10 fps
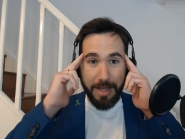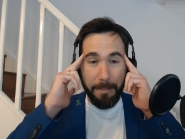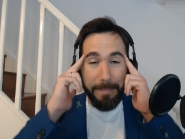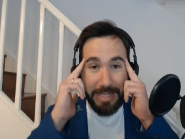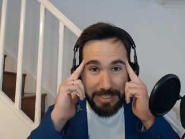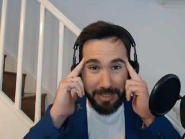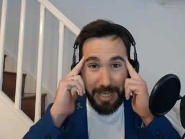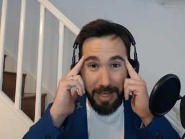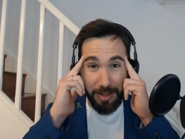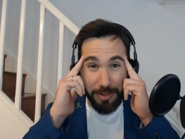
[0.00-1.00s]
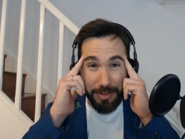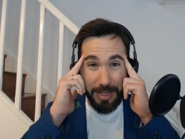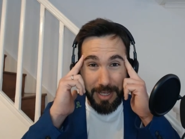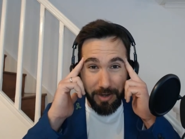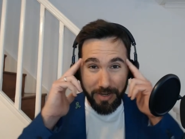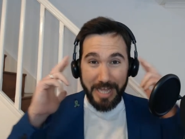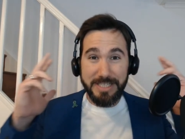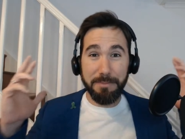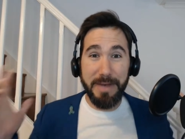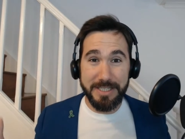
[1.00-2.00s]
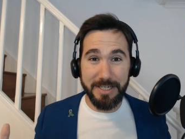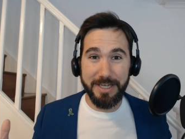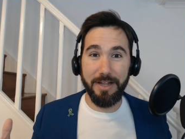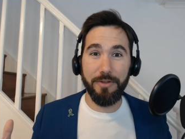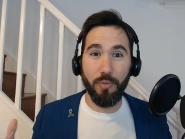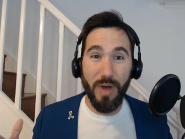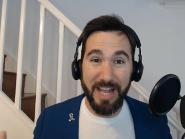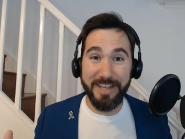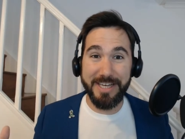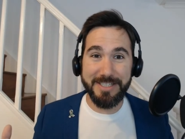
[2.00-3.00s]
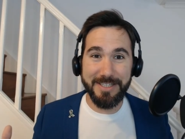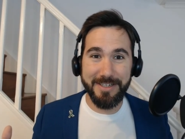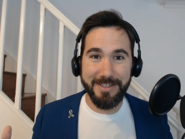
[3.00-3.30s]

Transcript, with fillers: mental health, creating mental health wellness,